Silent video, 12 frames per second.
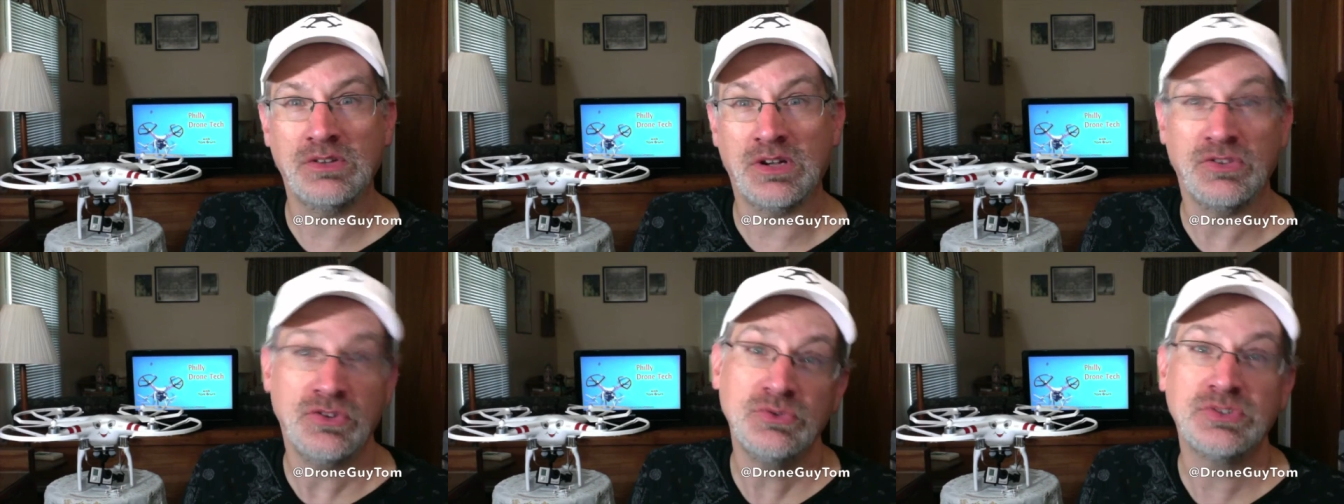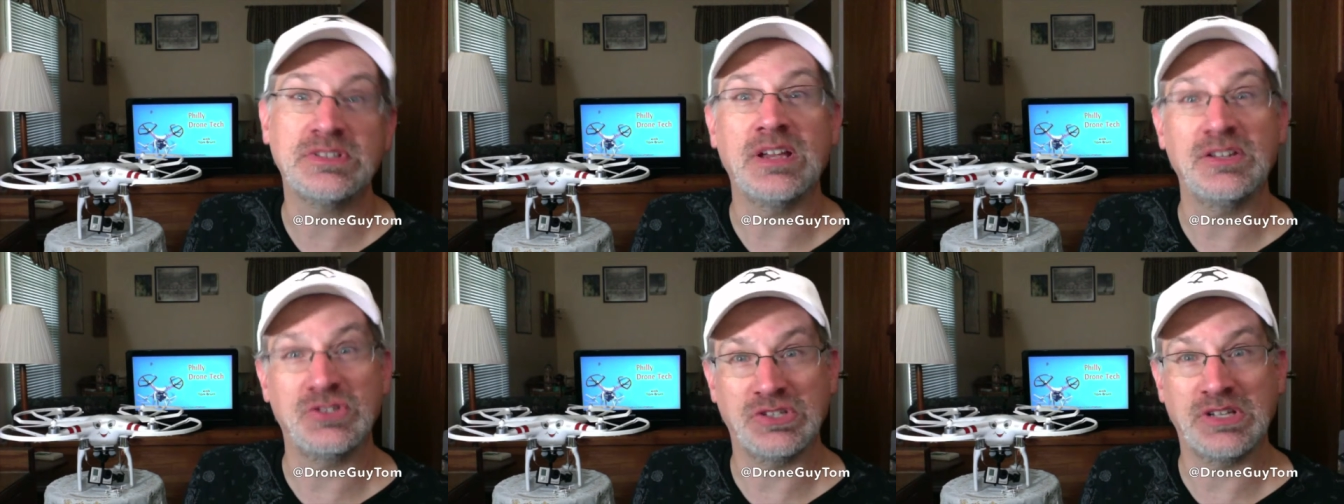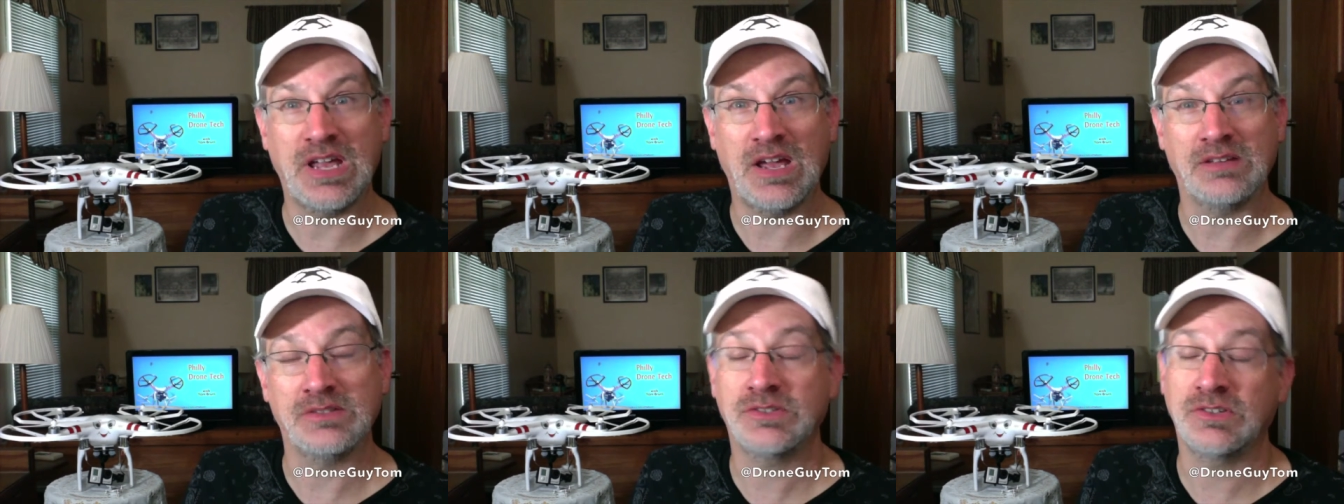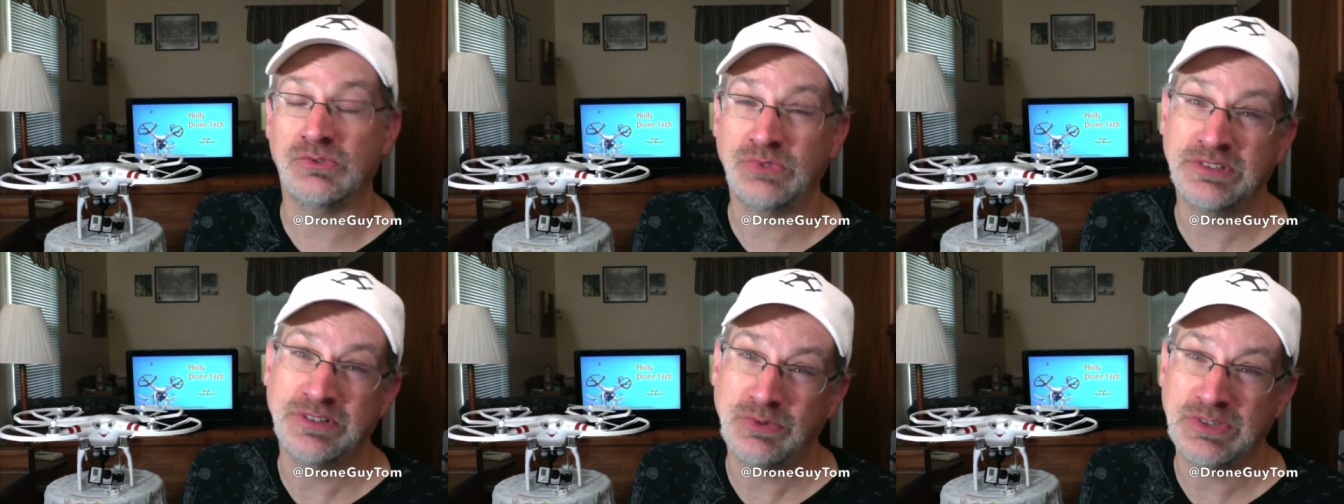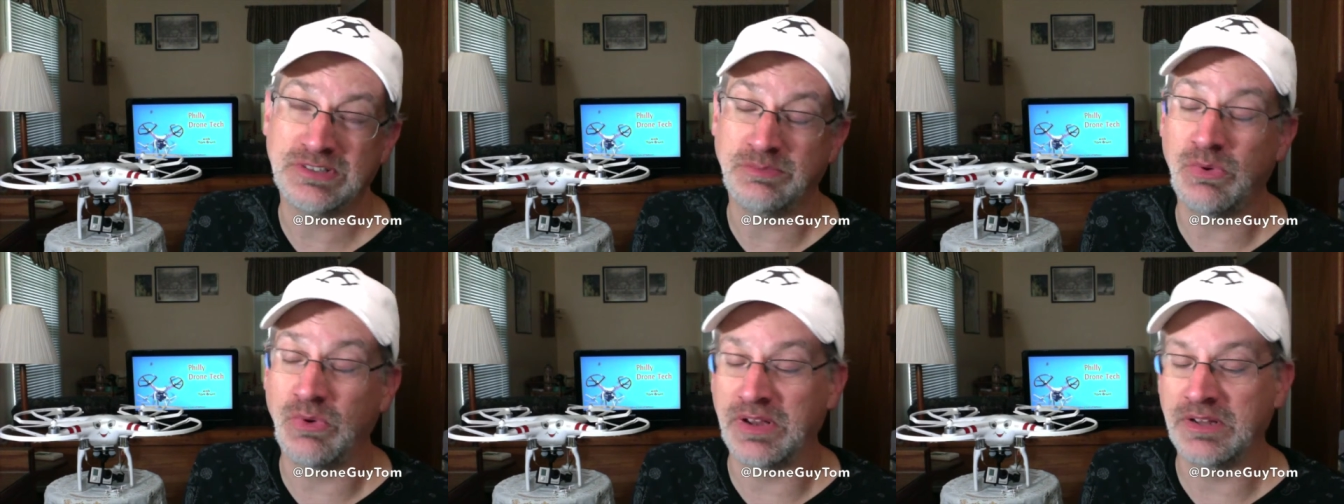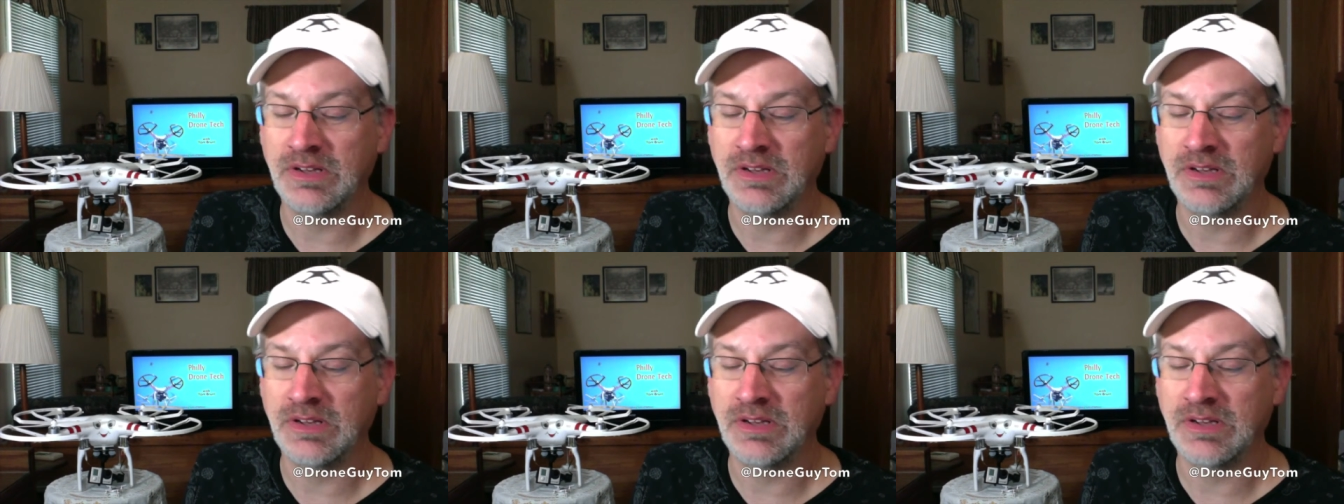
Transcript: a news station can. So really, what's the point?